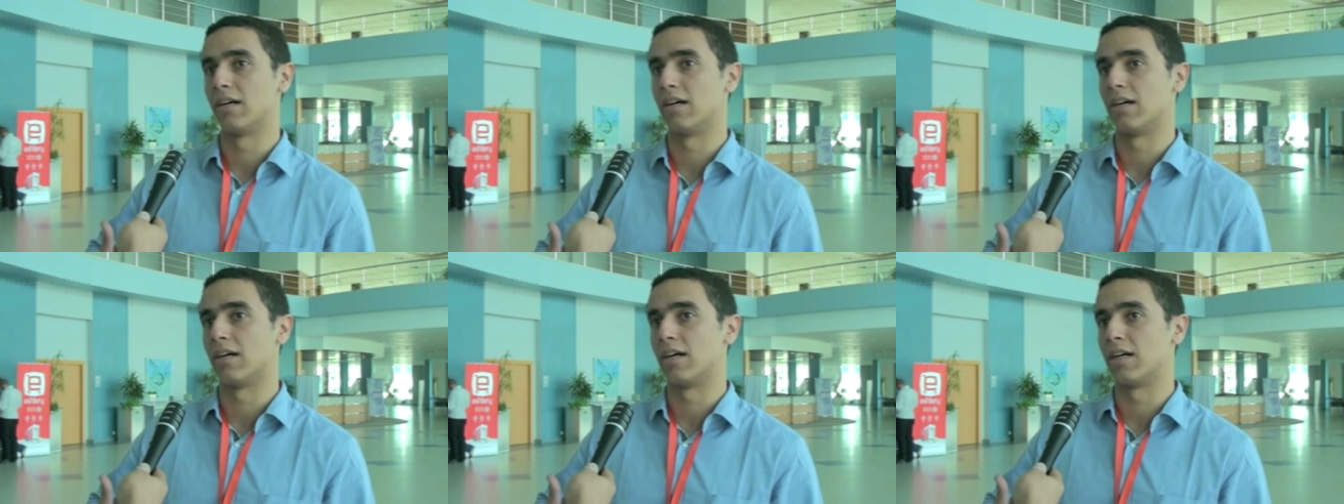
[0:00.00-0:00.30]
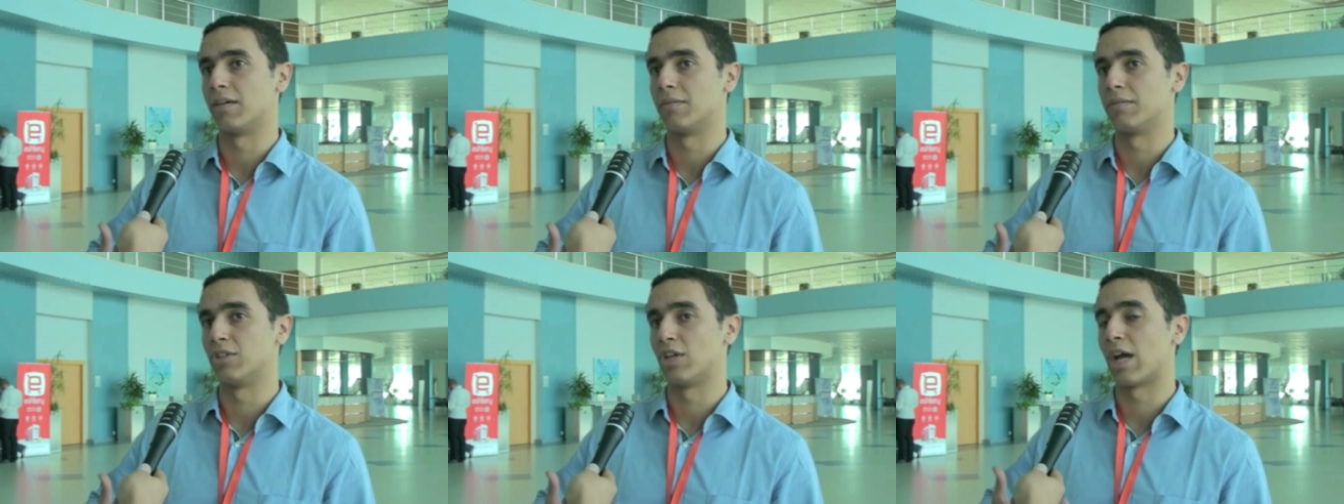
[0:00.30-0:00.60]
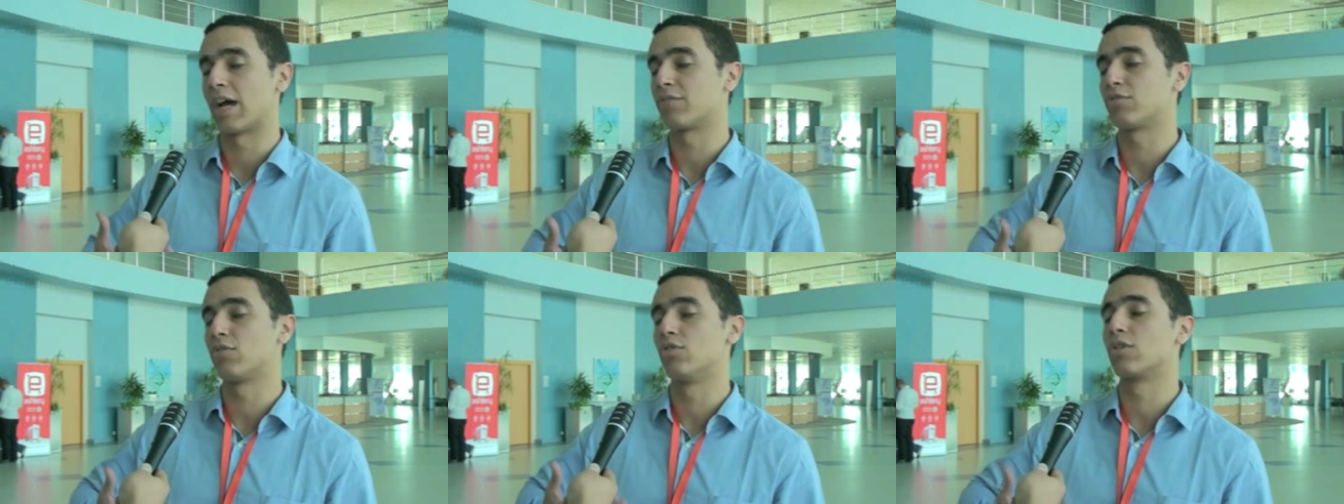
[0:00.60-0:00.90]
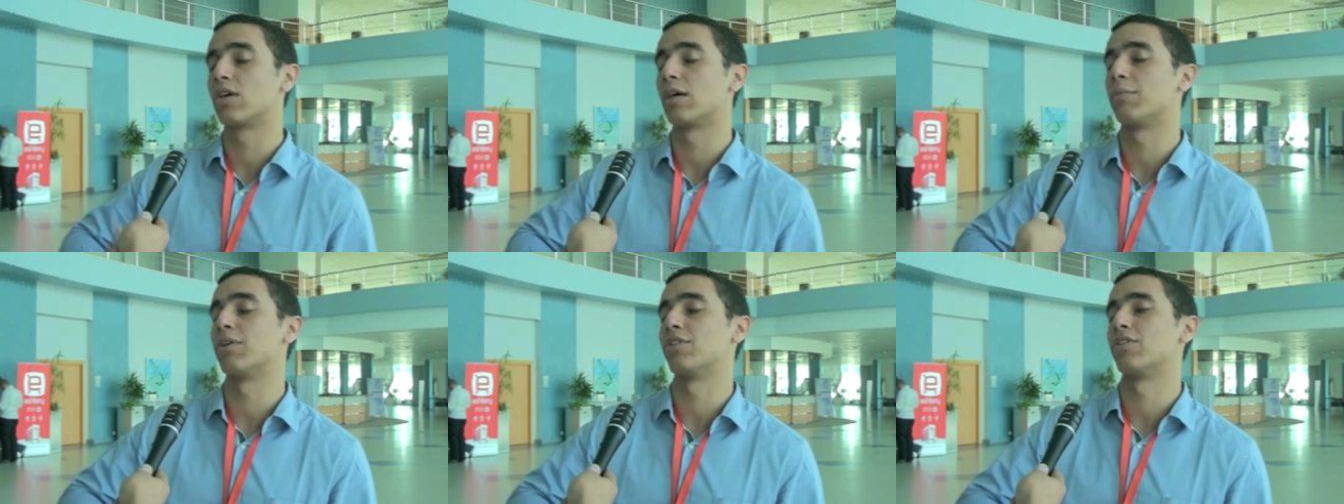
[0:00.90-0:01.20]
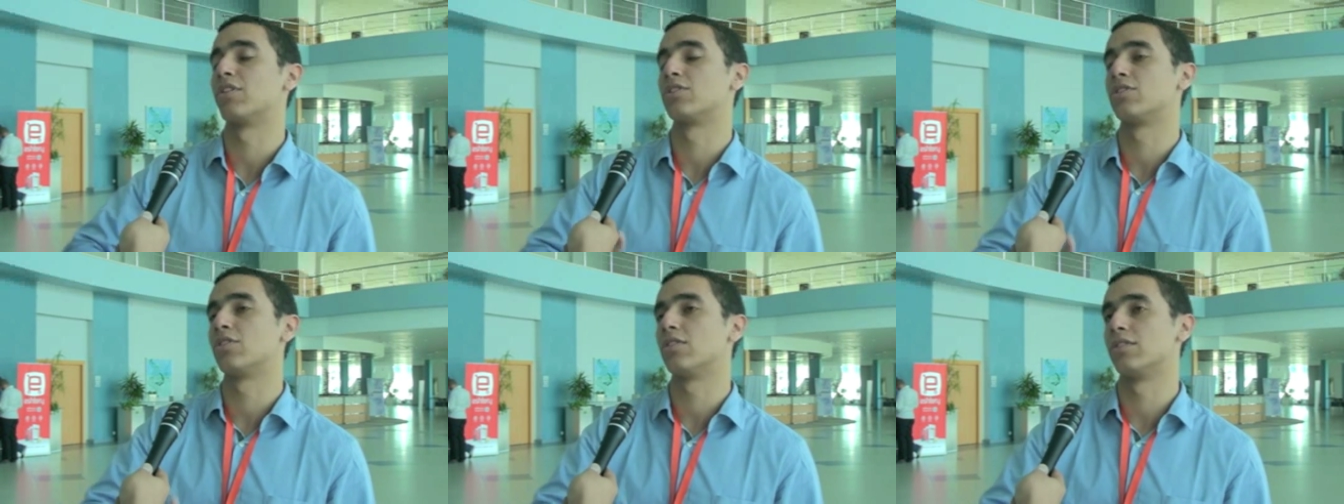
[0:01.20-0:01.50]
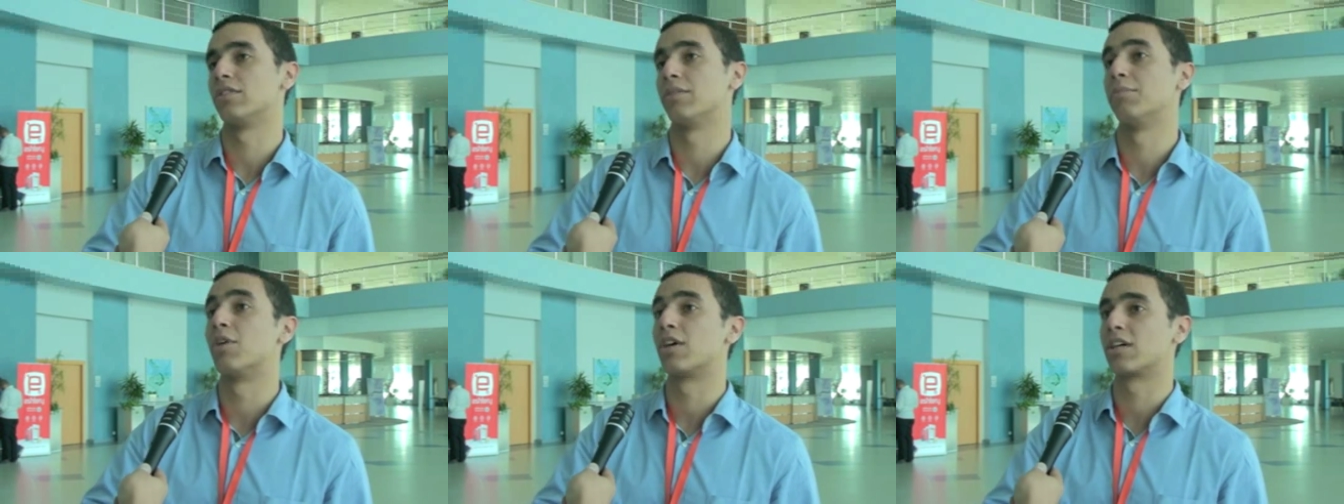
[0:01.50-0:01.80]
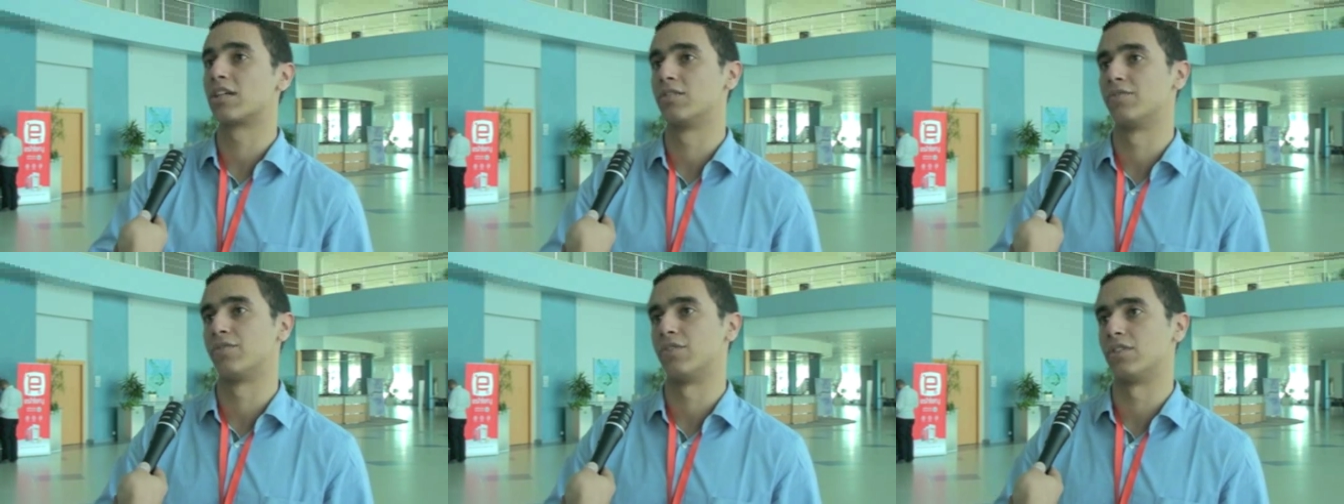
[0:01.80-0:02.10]
uh, you have to look about the, the
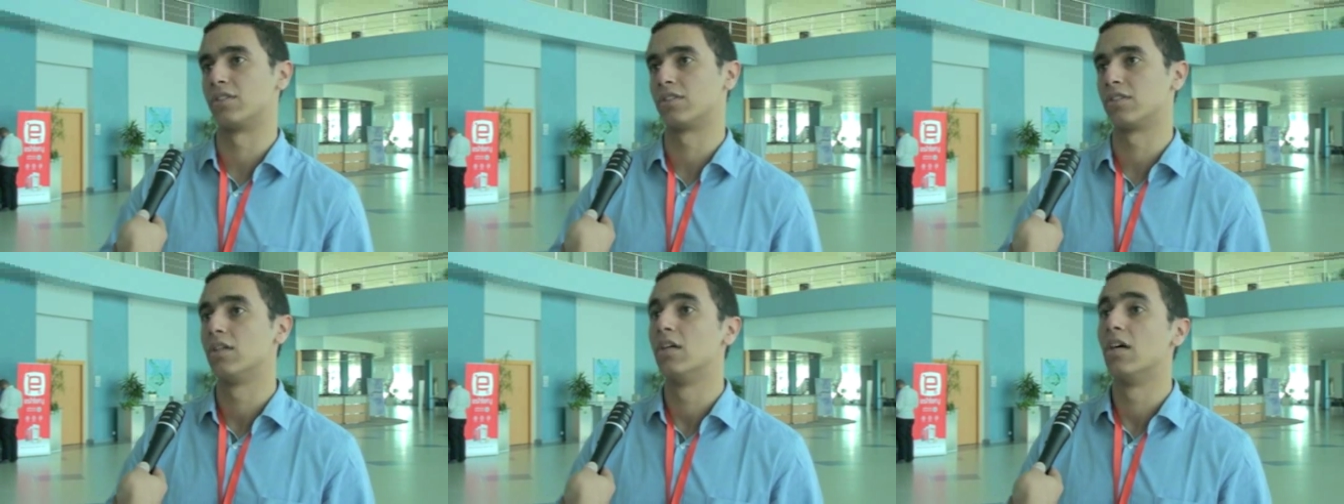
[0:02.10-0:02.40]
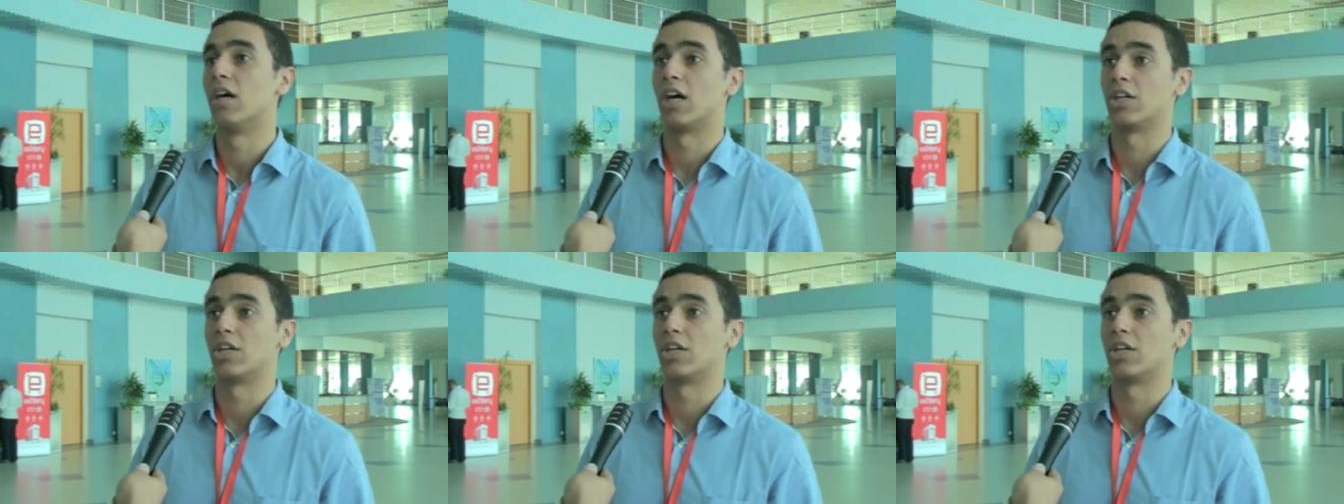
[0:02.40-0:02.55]
market first.